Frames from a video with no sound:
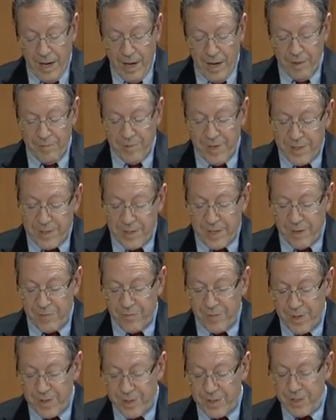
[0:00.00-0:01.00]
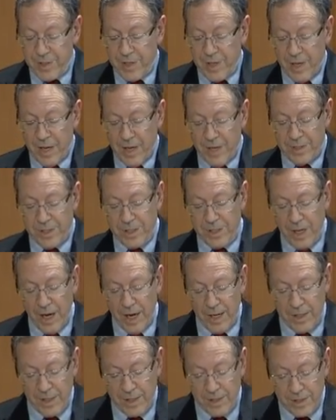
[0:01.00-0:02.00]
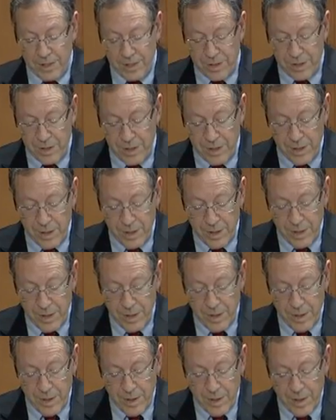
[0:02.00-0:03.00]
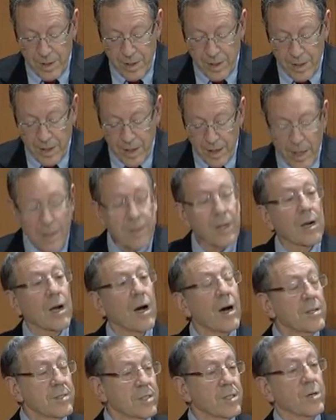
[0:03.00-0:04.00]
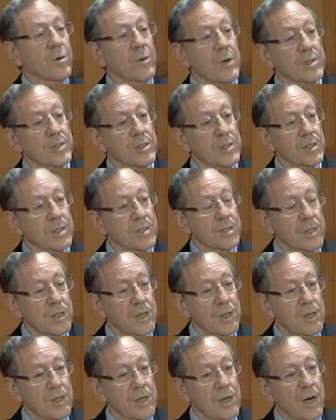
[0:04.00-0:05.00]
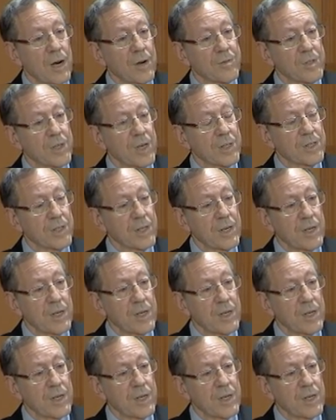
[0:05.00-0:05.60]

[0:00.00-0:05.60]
of indifference and silence, and the consequences of such